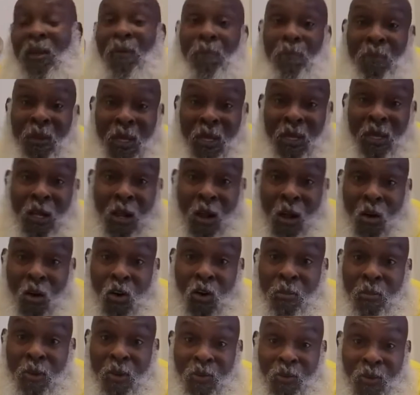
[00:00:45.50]
being at
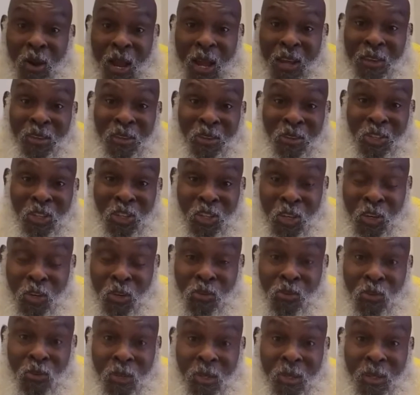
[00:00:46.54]
home and around your
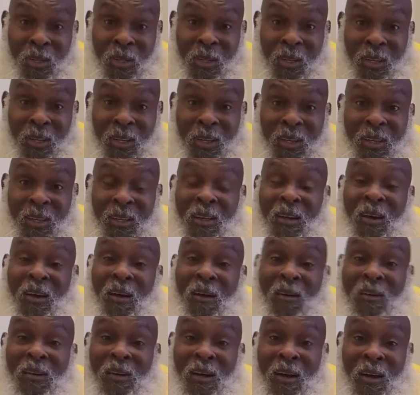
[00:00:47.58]
children
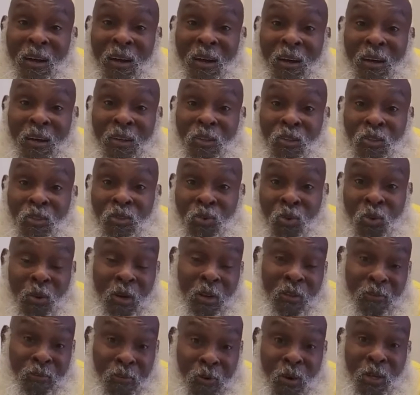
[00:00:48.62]

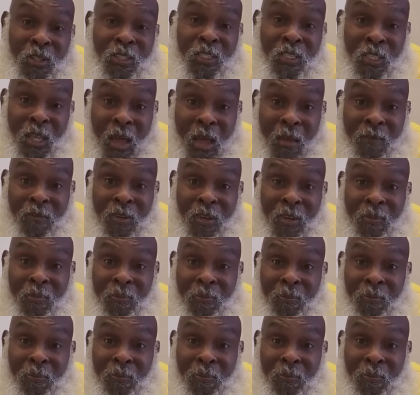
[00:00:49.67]
24/7